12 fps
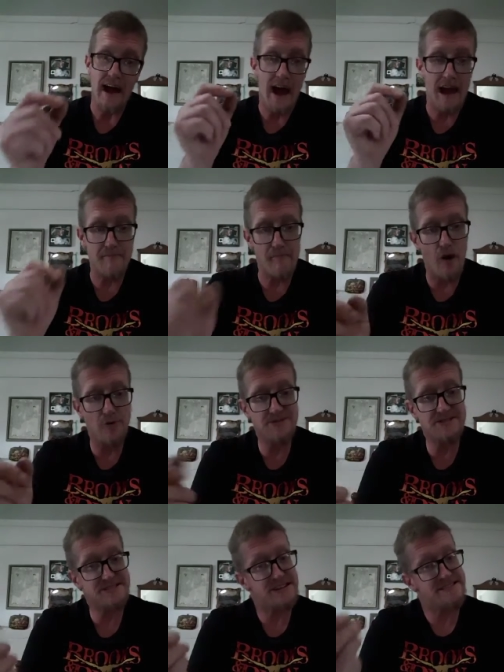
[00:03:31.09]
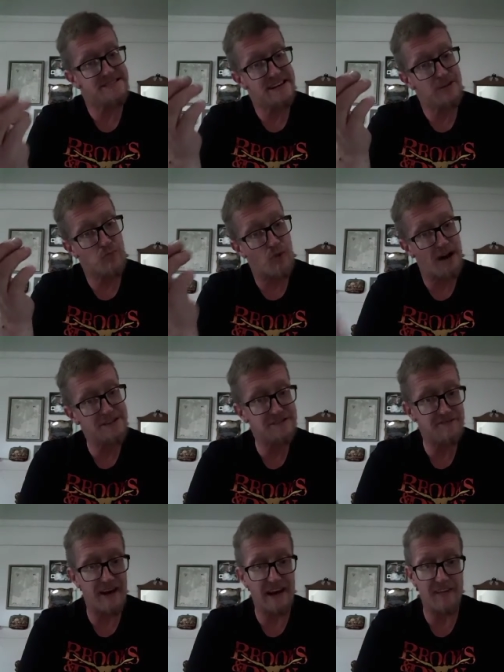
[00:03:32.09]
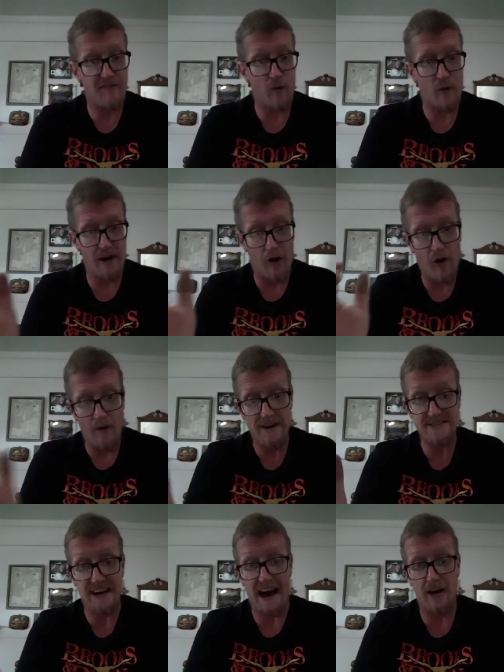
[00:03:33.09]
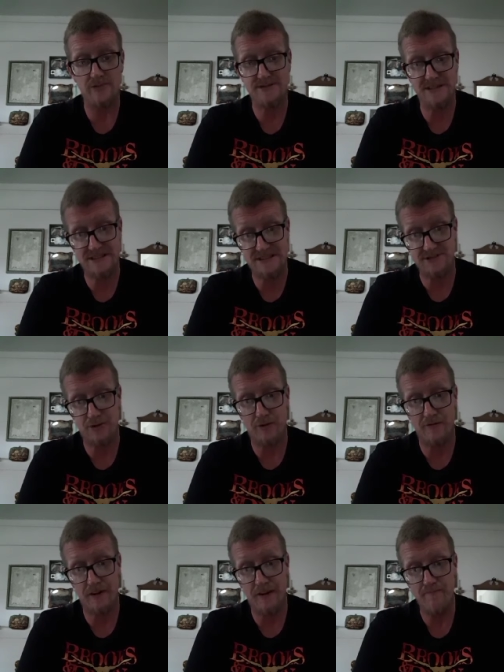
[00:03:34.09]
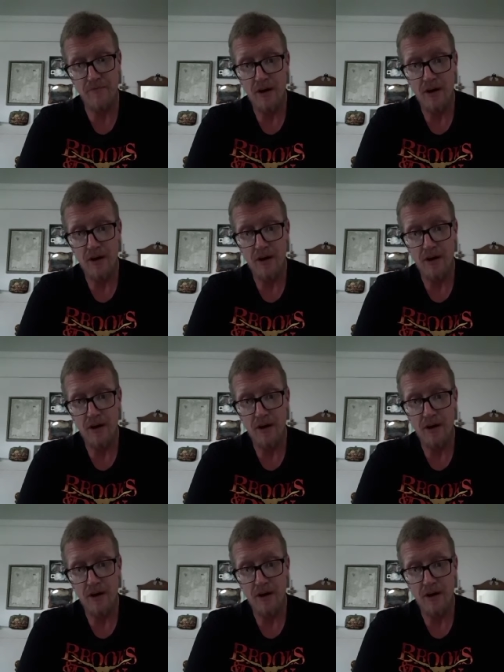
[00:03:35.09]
And Moses indeed was faithful in all his house as a servant,